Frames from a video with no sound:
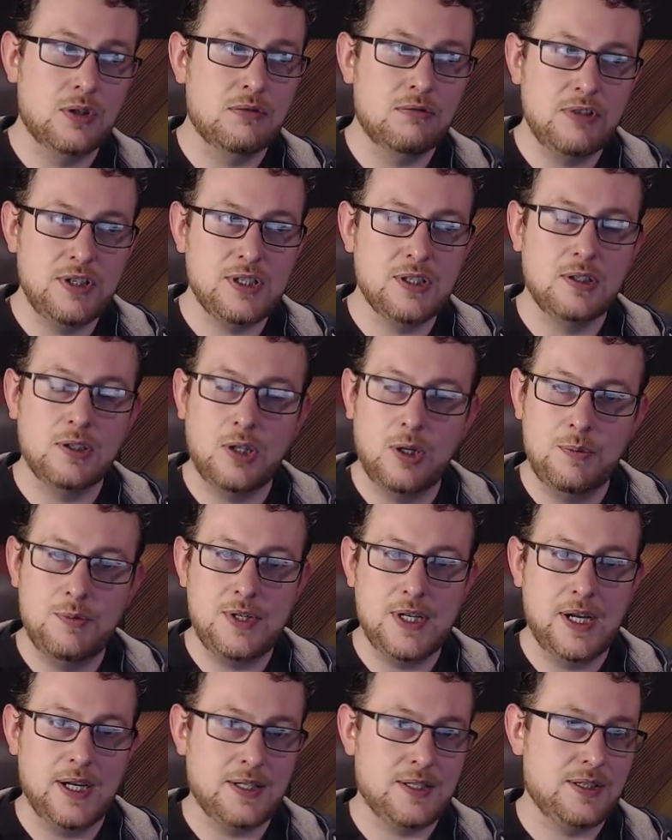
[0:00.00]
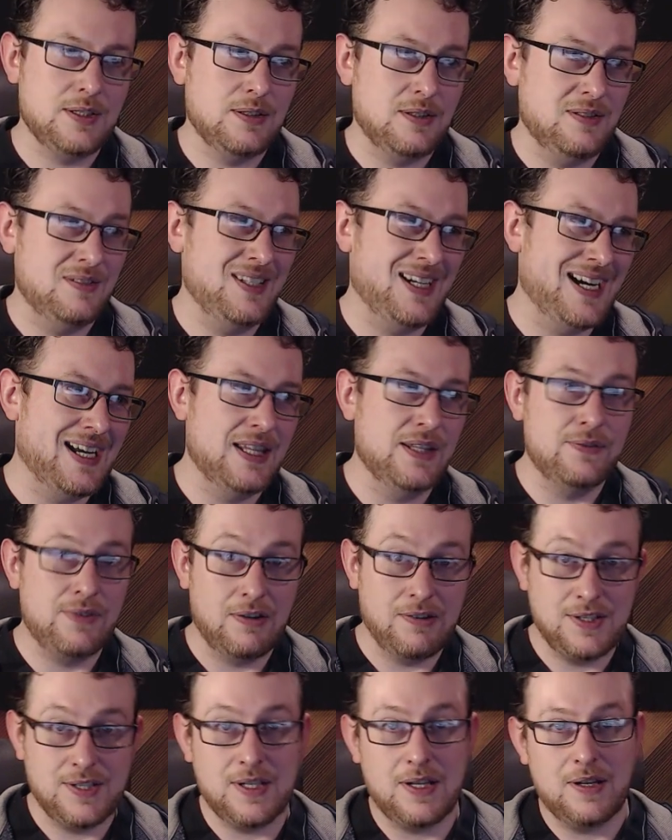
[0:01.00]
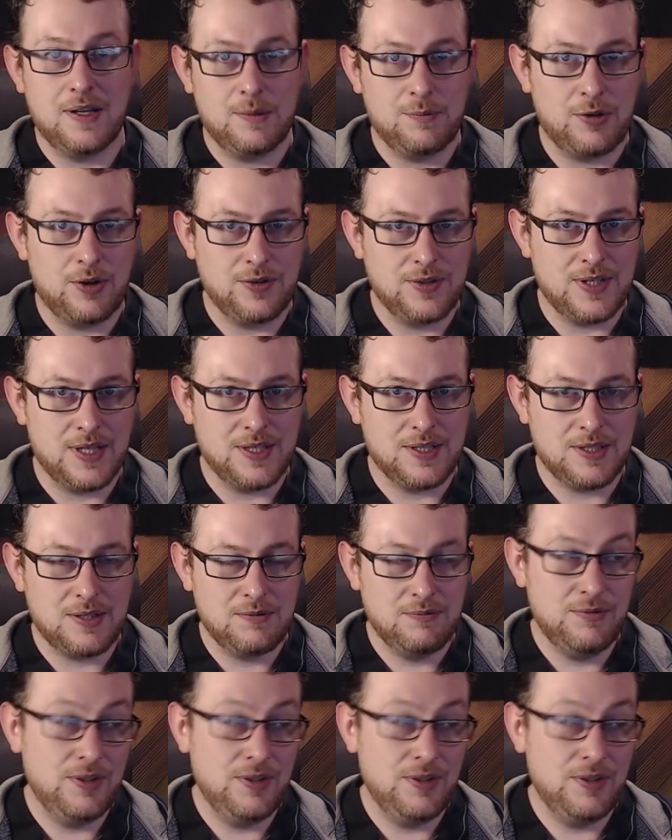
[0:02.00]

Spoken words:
original object at the very start of the process.